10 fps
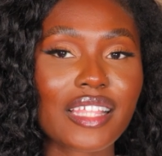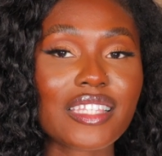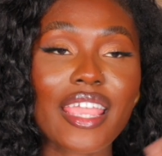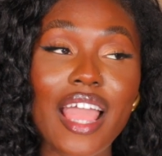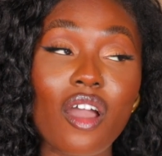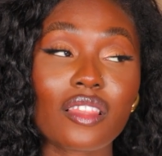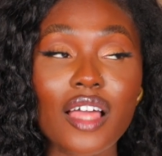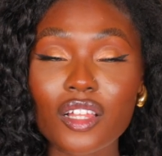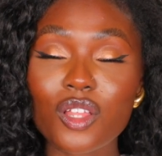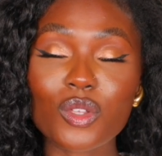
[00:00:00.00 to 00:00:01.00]
and take out a
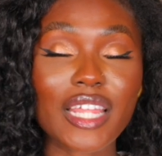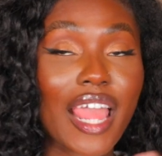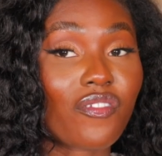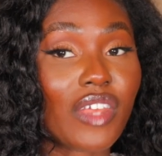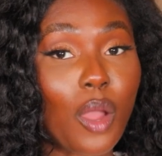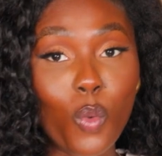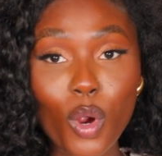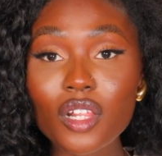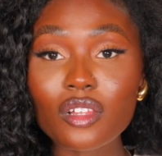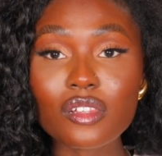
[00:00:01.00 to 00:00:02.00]
lot of clothes that I have not
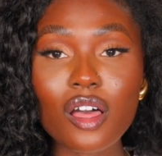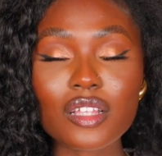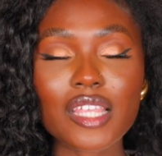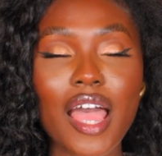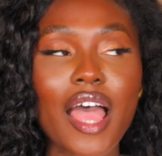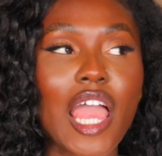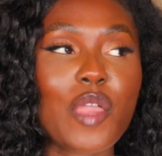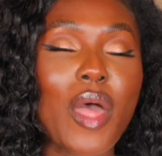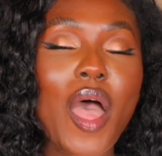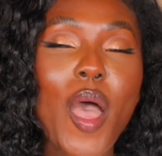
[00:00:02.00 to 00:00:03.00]
worn in a long time.